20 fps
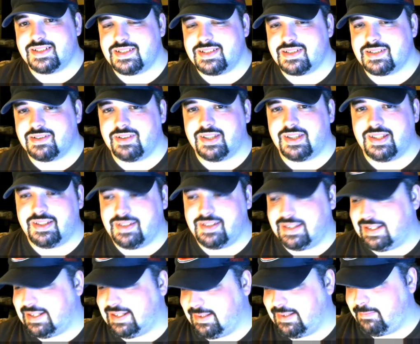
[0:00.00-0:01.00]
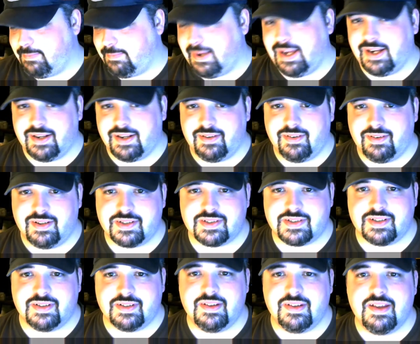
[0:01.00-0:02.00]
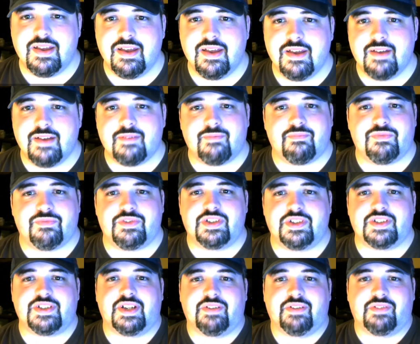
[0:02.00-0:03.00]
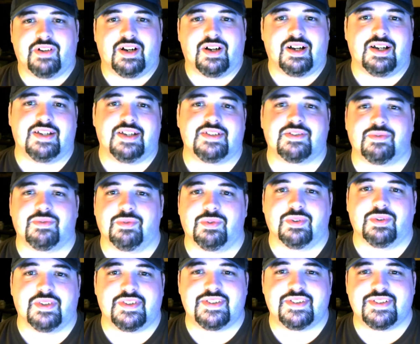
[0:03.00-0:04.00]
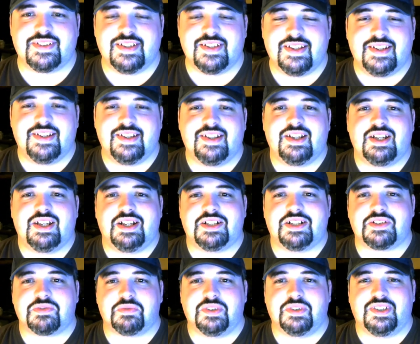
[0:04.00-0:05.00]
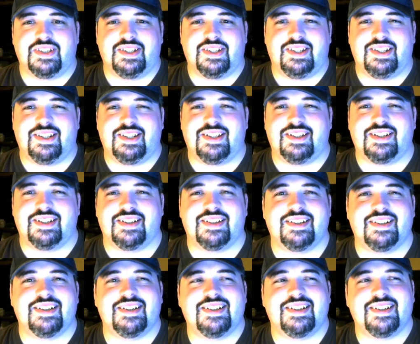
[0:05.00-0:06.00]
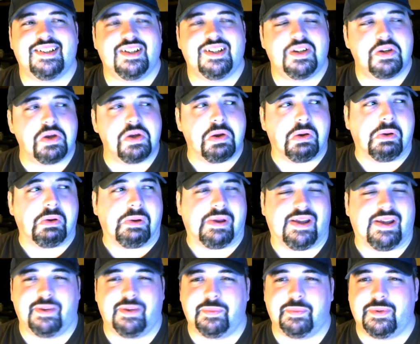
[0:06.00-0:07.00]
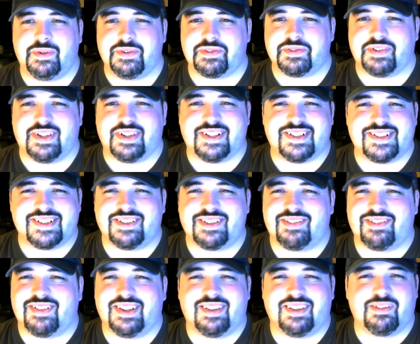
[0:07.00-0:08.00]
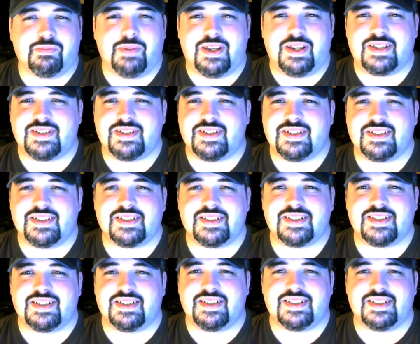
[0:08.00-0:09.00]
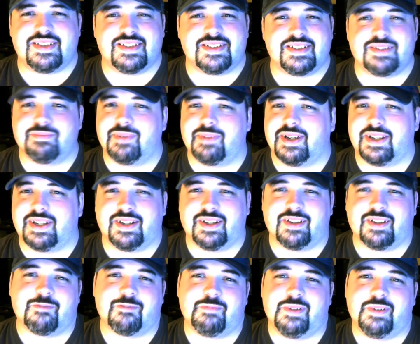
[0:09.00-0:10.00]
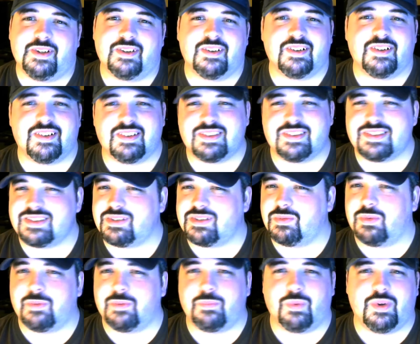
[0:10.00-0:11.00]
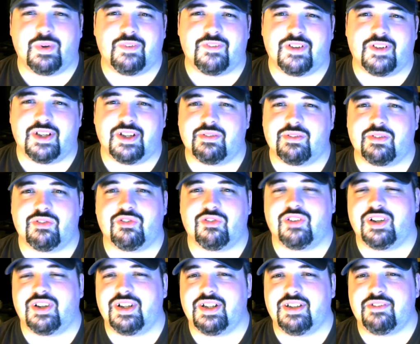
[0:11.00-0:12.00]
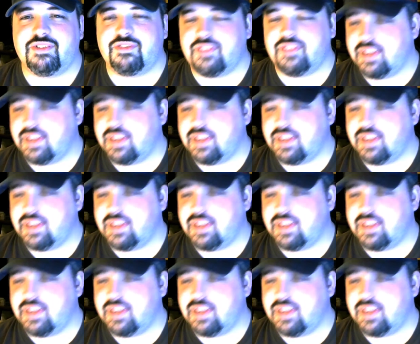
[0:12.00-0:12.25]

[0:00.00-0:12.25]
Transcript: it's like kicking it back a notch just after high school. It's really, I wouldn't drink this on a regular basis, and this isn't my kind of beer. It's a 1.5 out of 5,